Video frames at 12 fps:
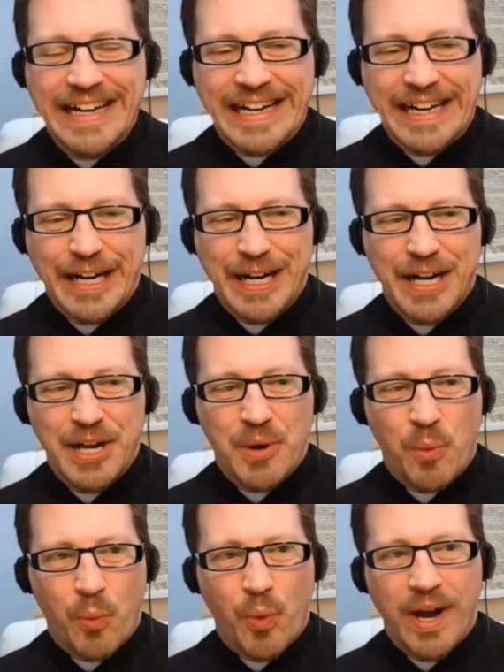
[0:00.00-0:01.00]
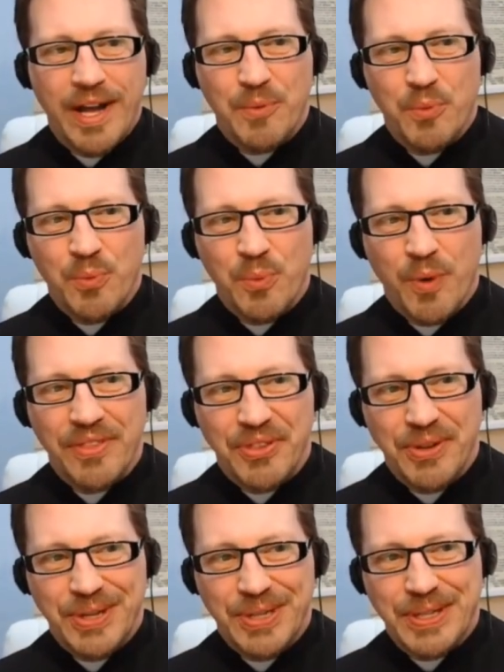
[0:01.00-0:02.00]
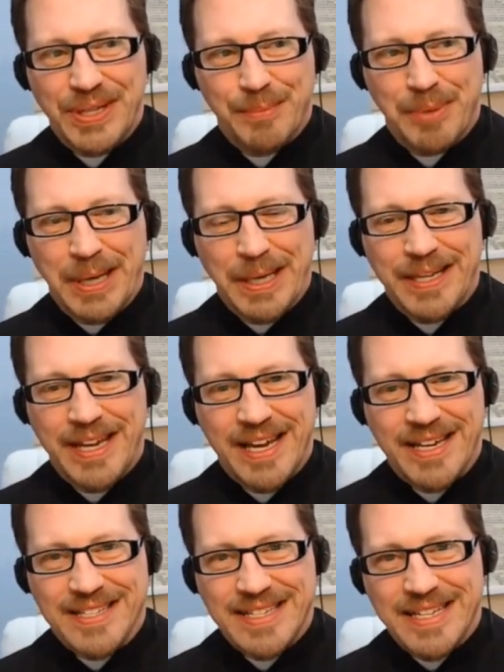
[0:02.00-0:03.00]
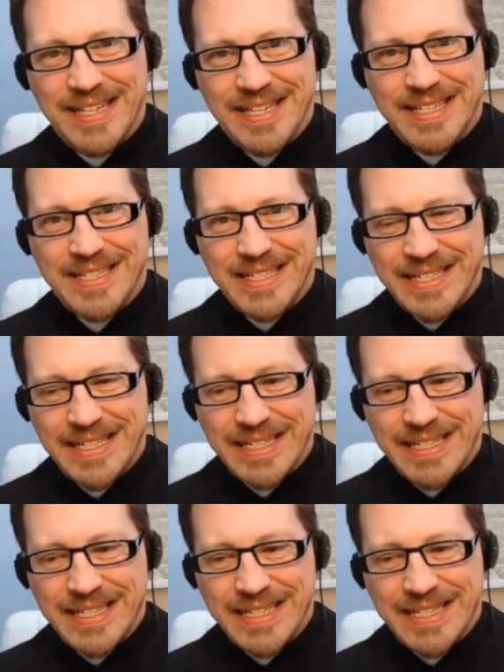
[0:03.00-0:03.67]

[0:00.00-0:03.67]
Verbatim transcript: What the podcast is